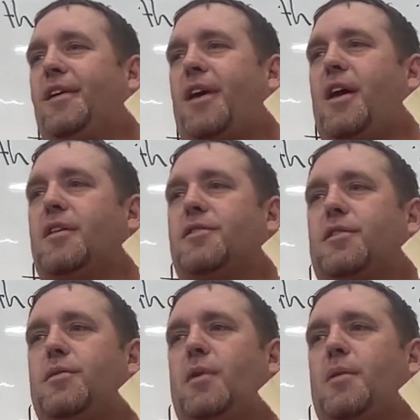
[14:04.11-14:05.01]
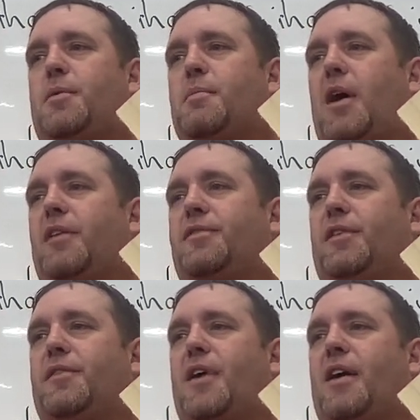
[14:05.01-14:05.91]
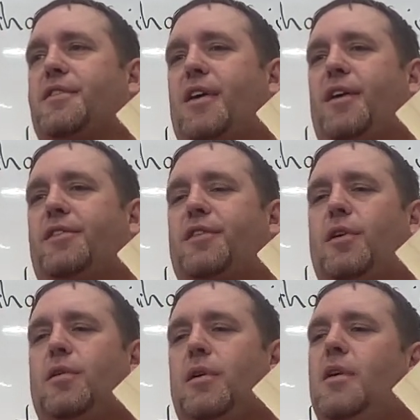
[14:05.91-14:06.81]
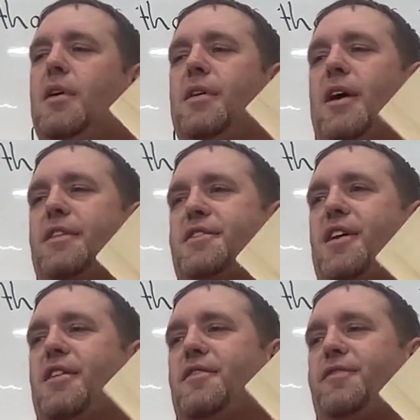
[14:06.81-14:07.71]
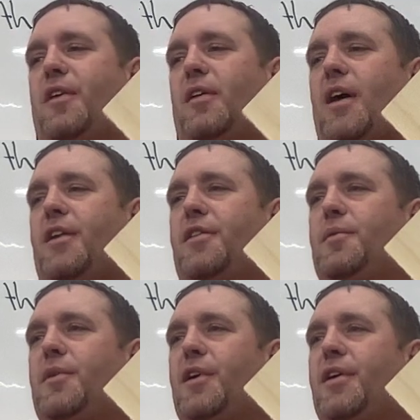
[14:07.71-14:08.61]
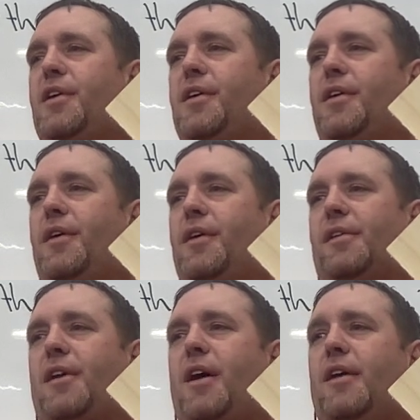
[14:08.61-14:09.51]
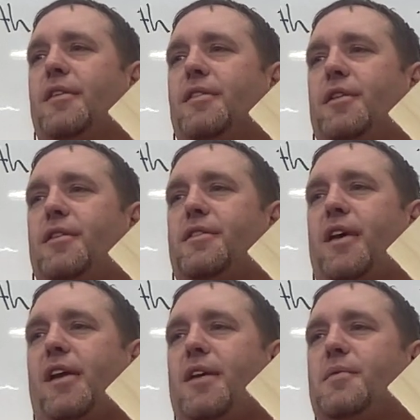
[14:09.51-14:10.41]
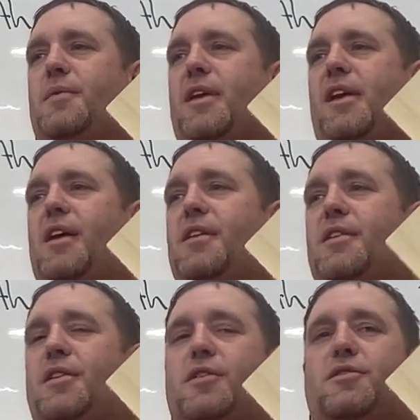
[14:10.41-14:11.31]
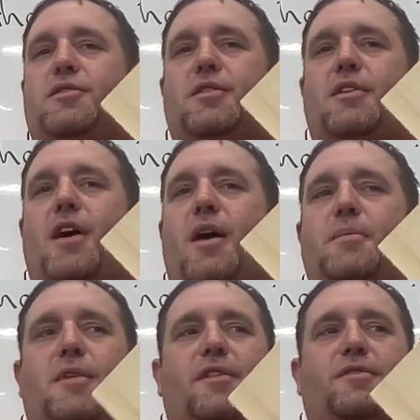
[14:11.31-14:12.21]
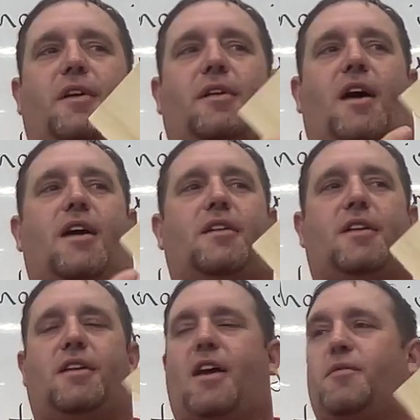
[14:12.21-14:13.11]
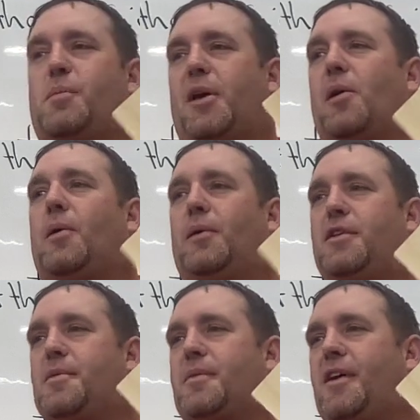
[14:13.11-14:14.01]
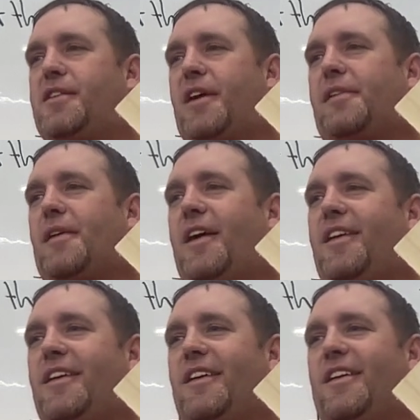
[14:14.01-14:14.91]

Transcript: Okay, so you want to be mindful of knots. Also, knots tend to fall out of the wood. Okay, so as they get weakened and loosened up, they'll fall out, and then you have a big hole in your project, right?